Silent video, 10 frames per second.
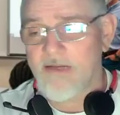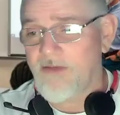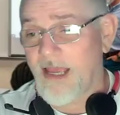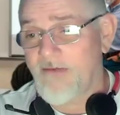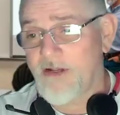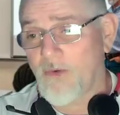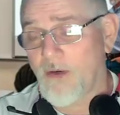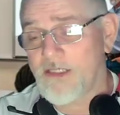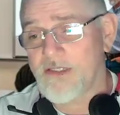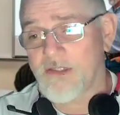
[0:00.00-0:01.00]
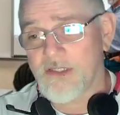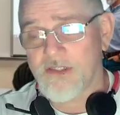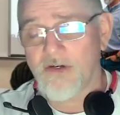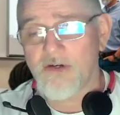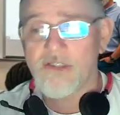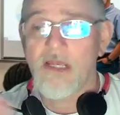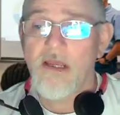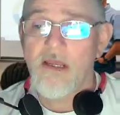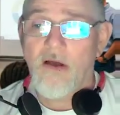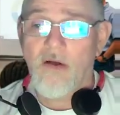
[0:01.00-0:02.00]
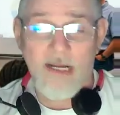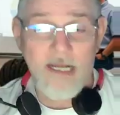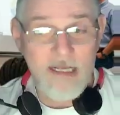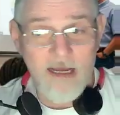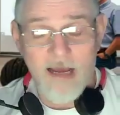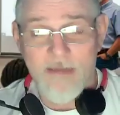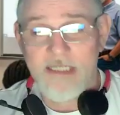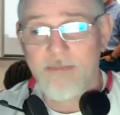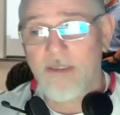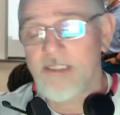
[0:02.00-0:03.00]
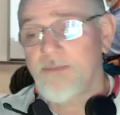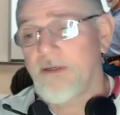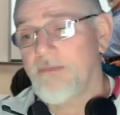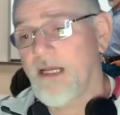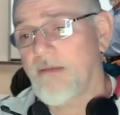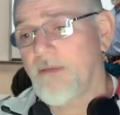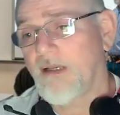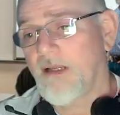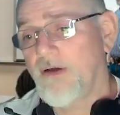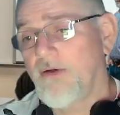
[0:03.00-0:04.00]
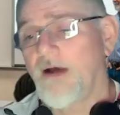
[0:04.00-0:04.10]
If you have any questions or concerns or any comments, please put them down below.